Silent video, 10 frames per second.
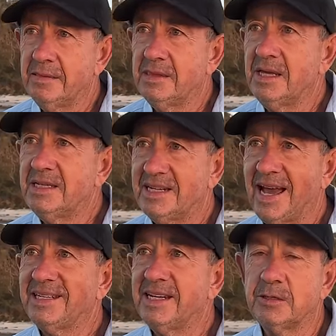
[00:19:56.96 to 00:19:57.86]
these
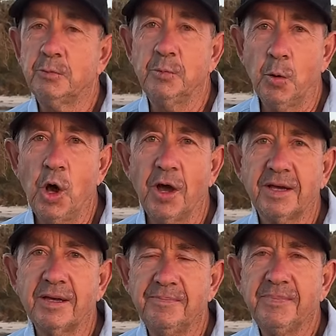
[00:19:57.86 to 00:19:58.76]
tactics would work
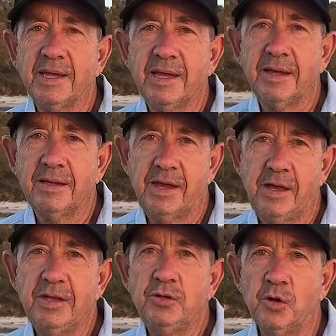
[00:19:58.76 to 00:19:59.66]

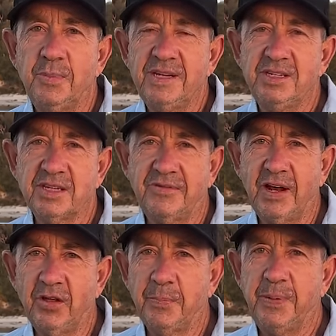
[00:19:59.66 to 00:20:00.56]
in your beaches. I've had
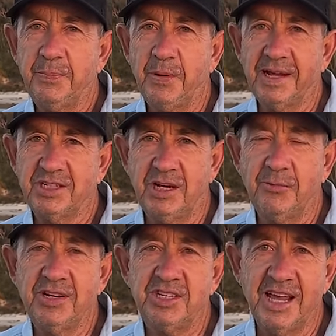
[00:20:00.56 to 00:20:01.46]
a lot of people actually
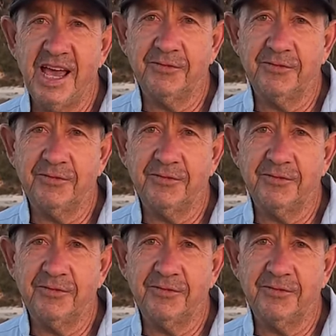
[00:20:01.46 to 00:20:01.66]
reaching out